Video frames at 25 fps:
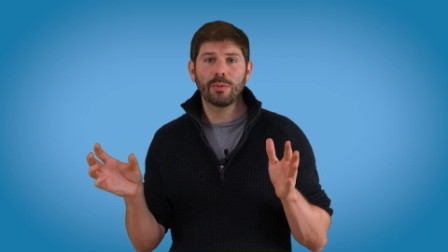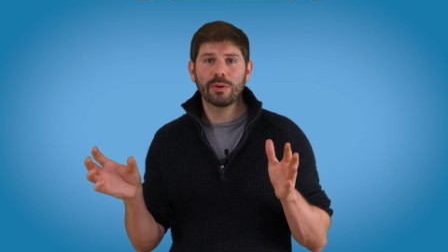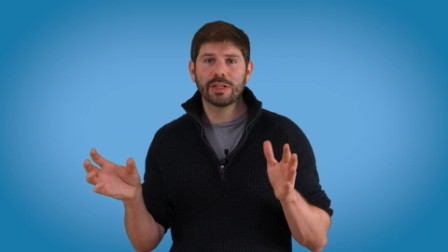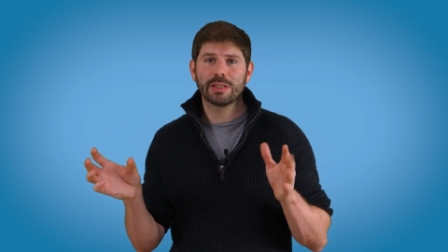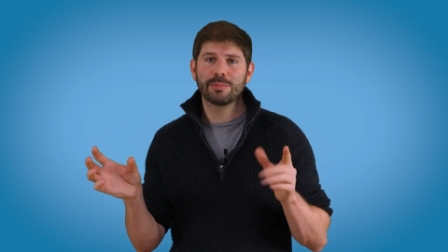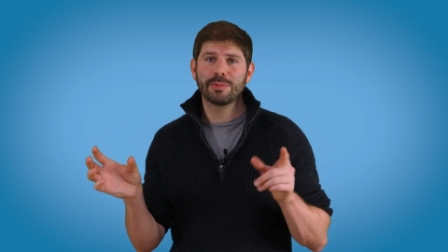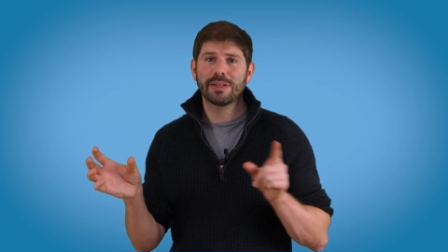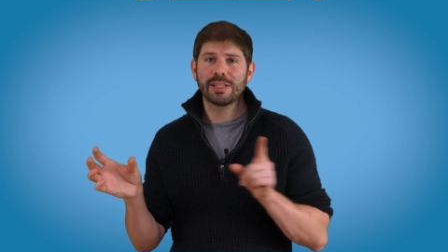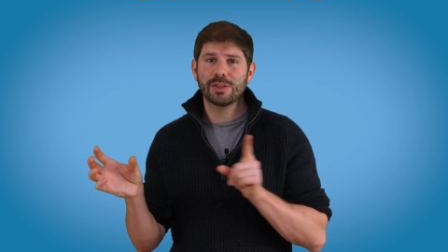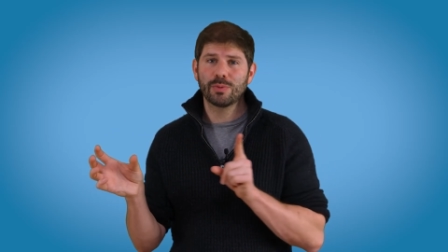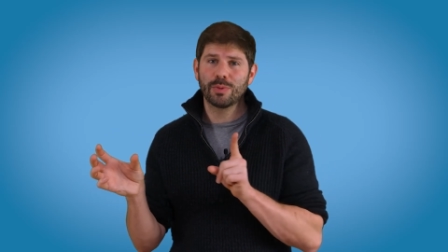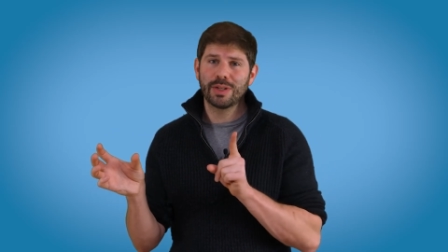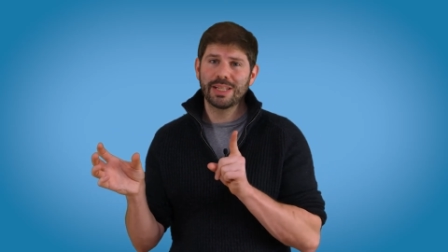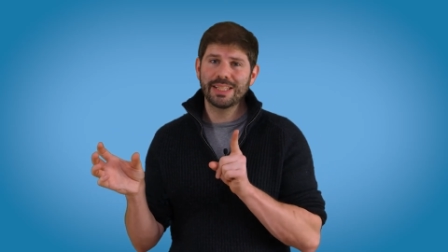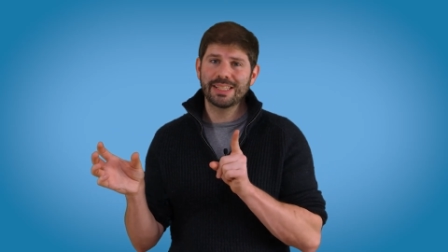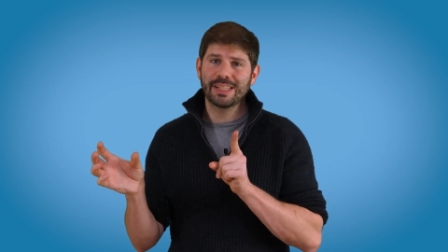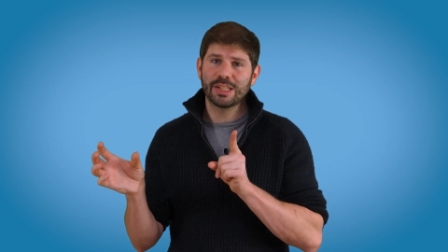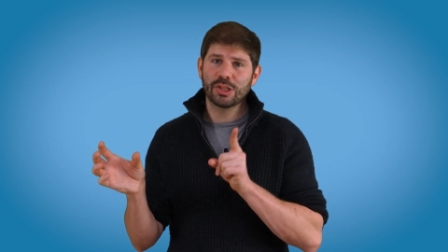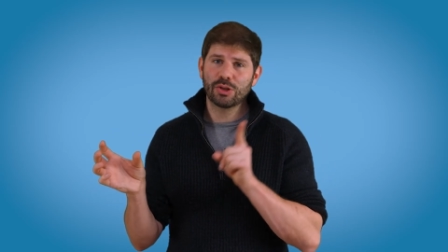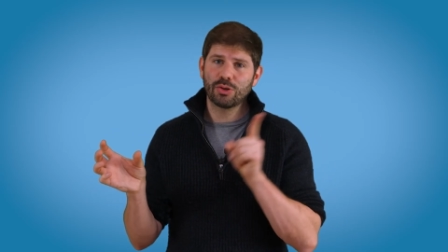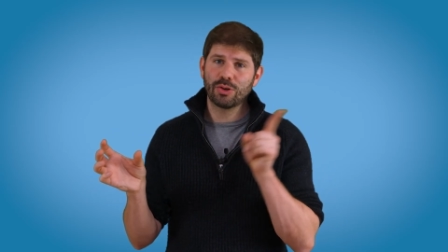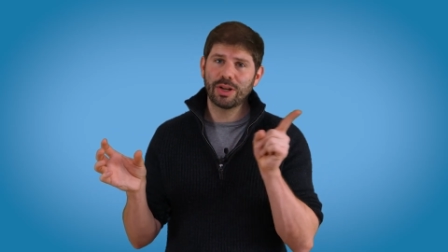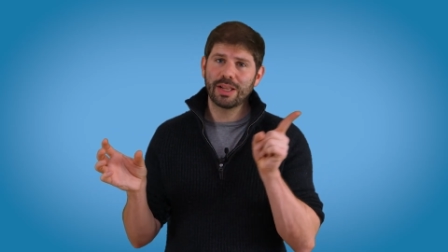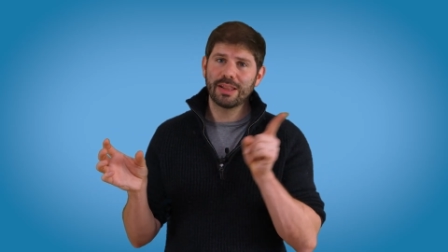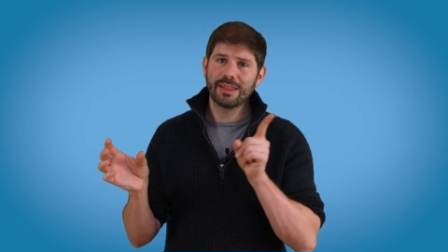which means we need
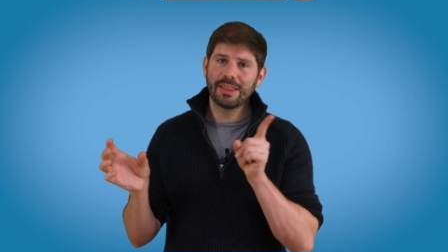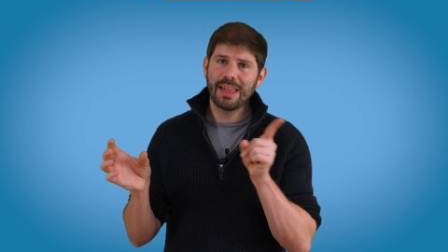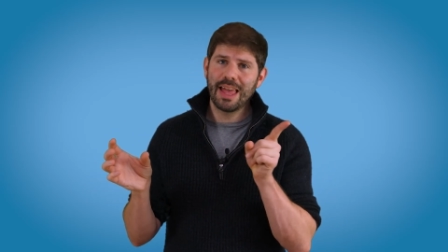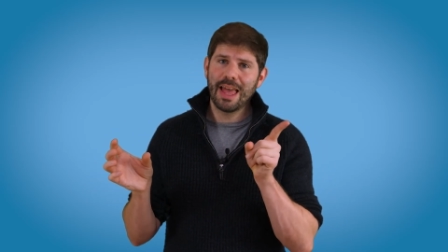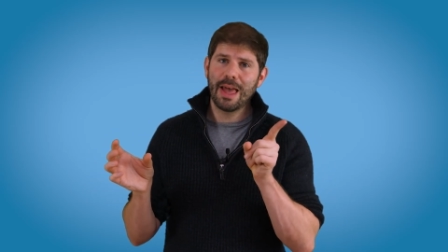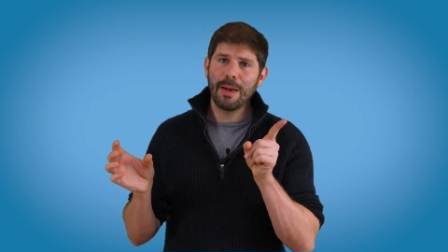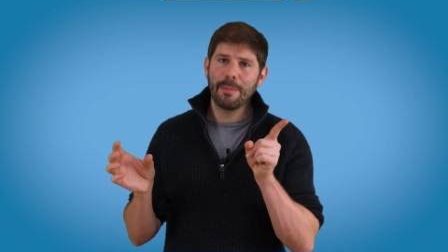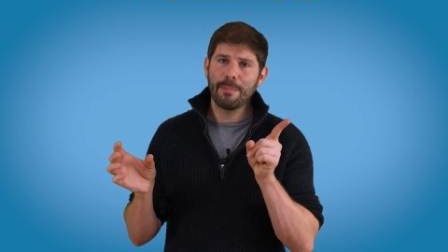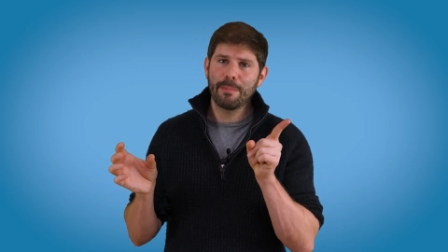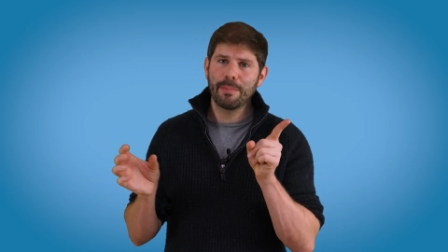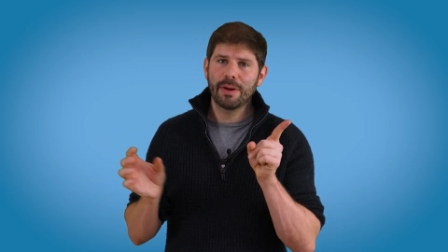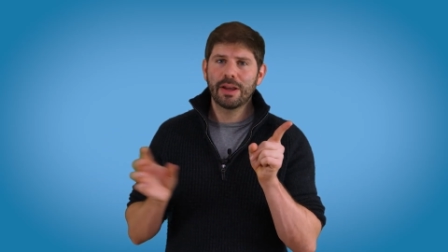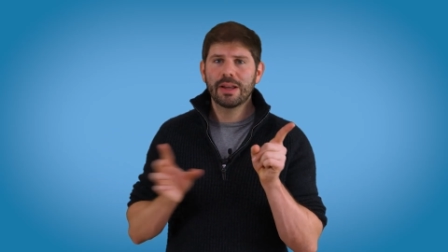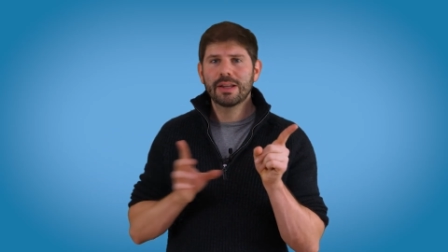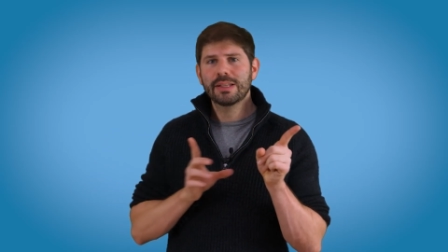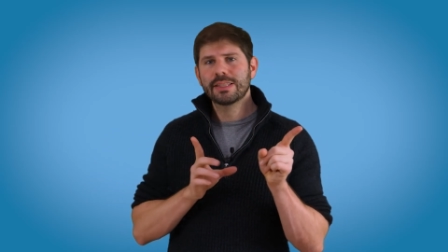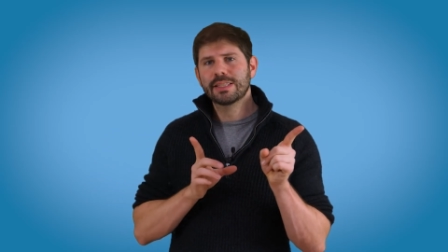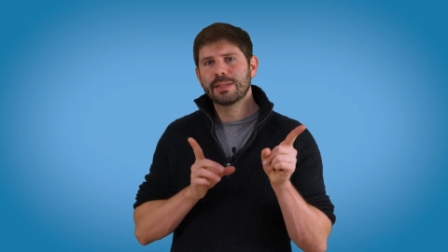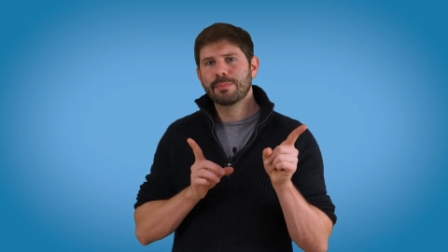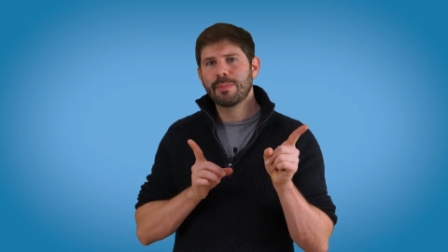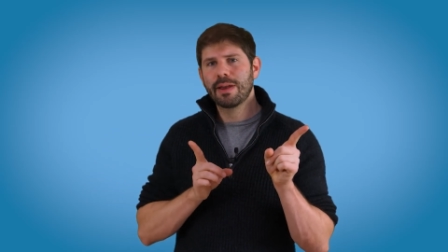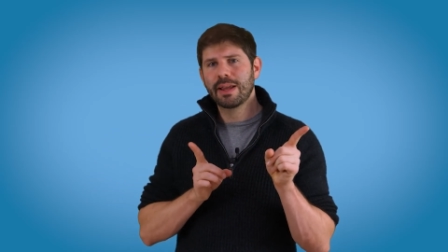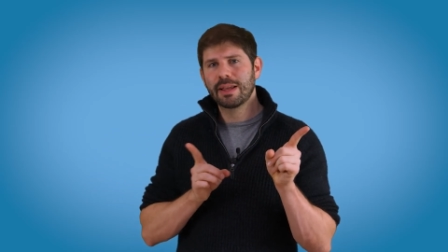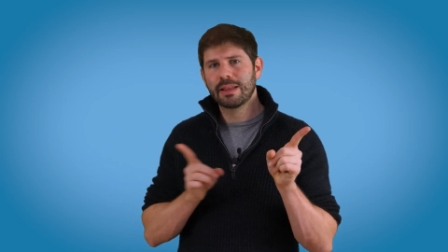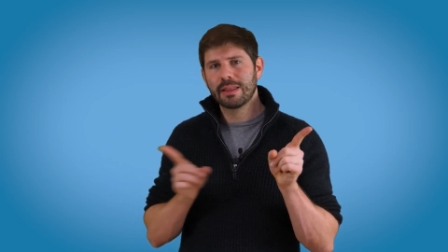to treat them
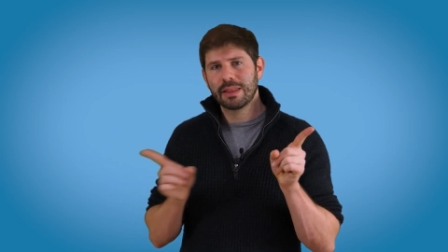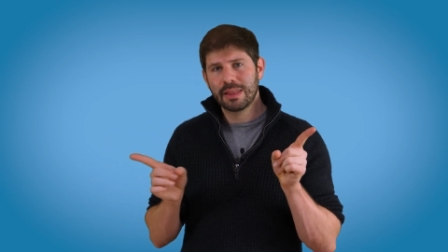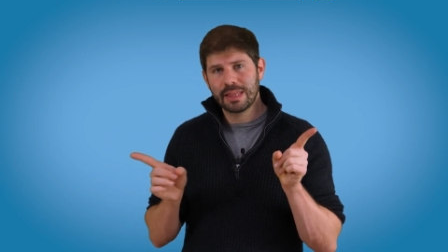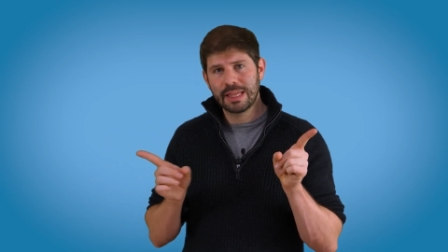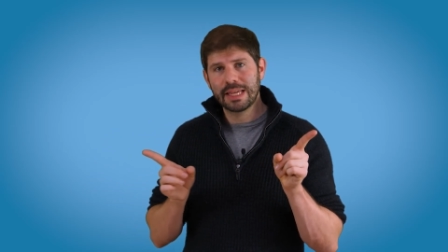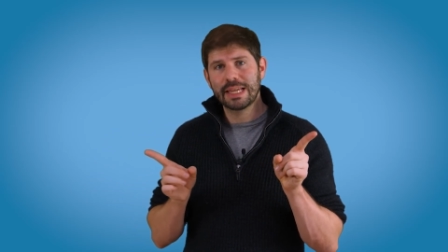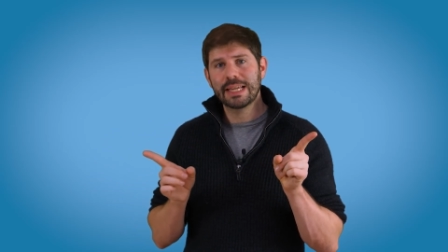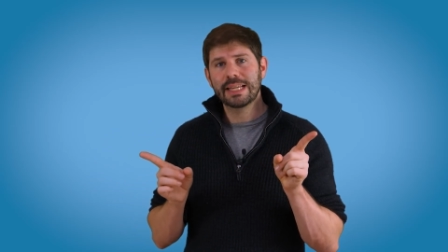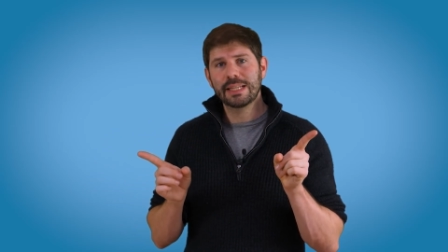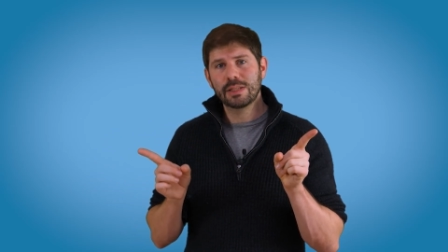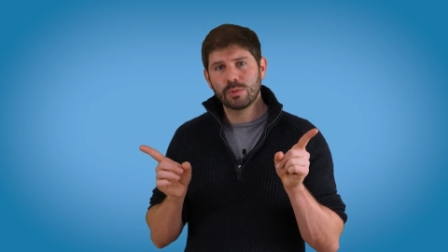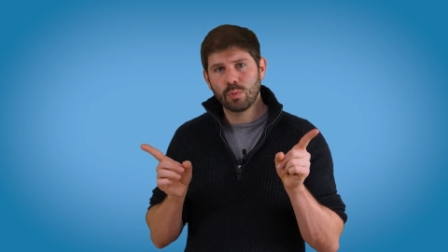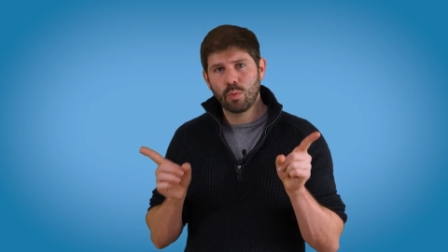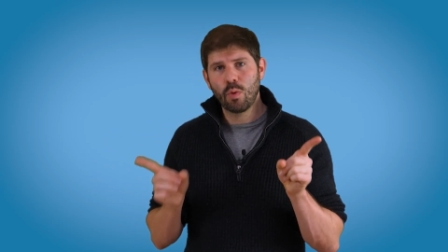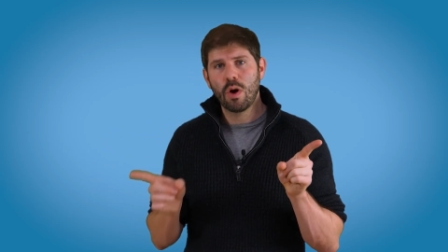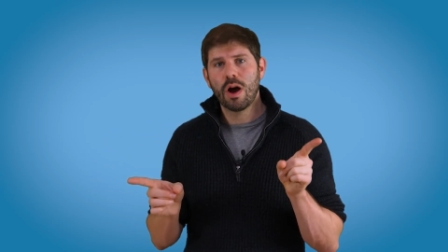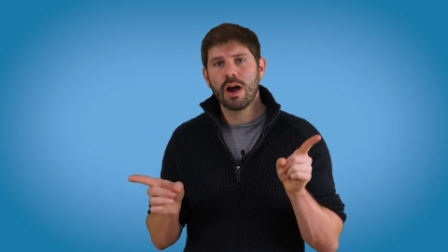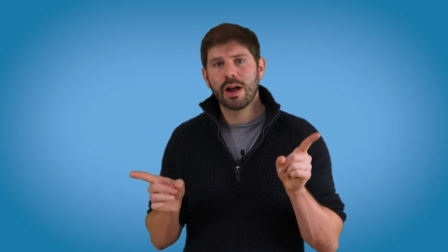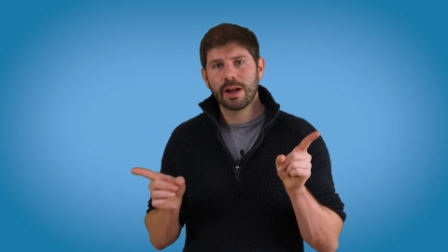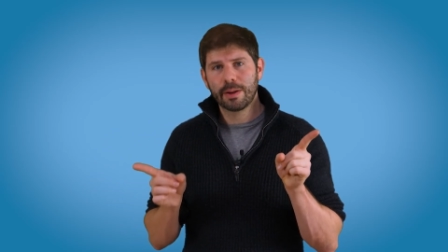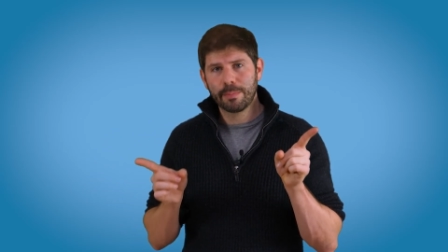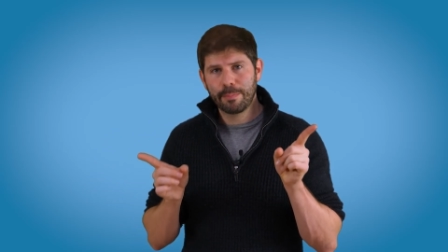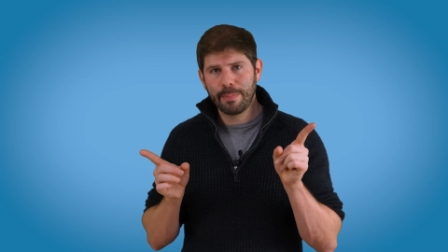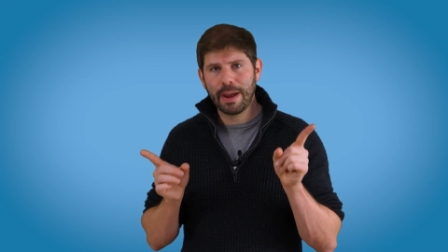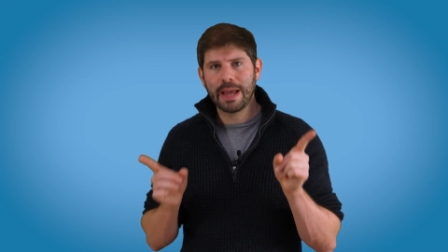to make these
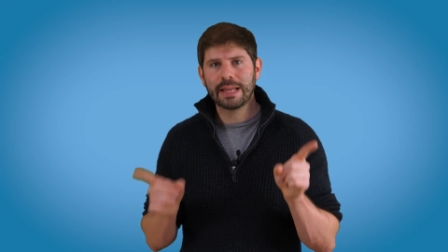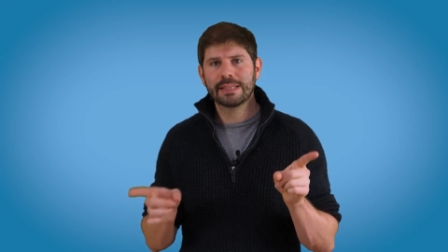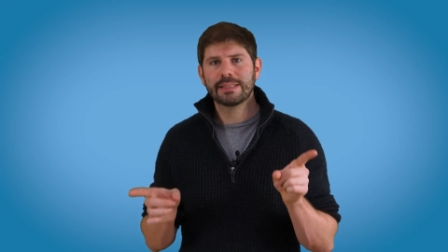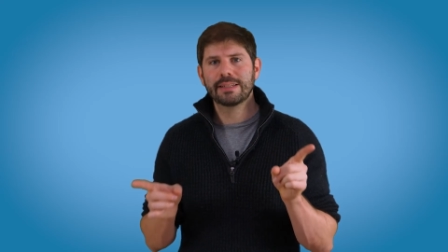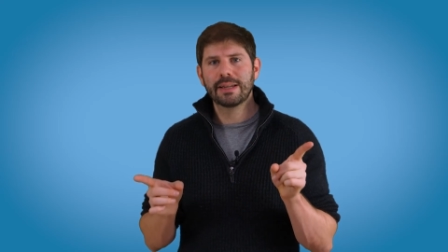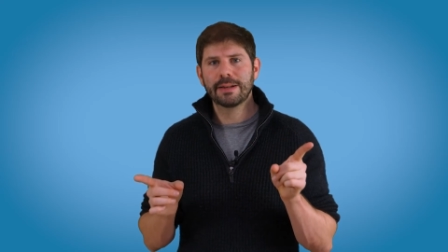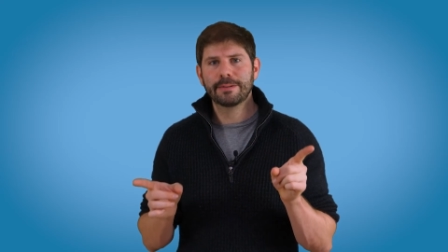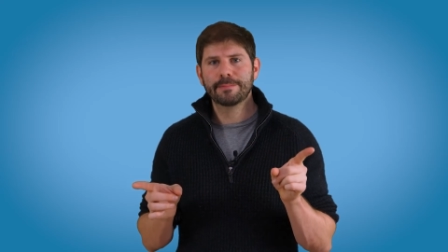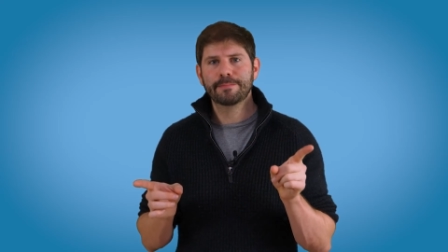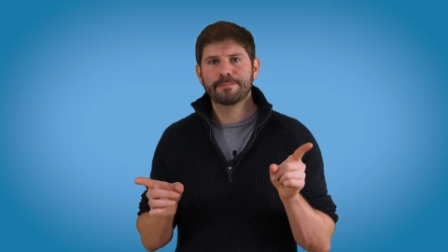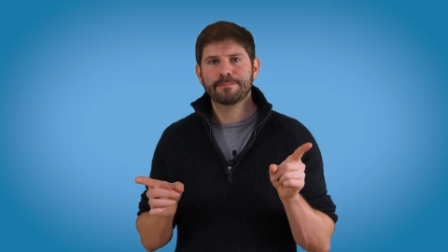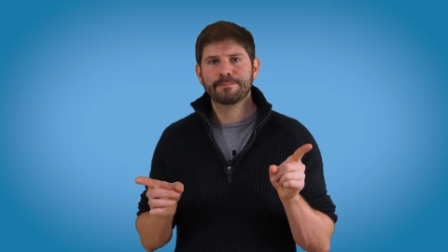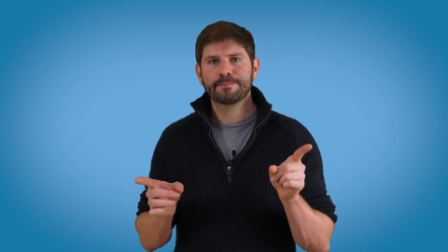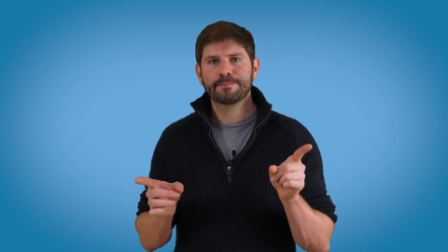work better.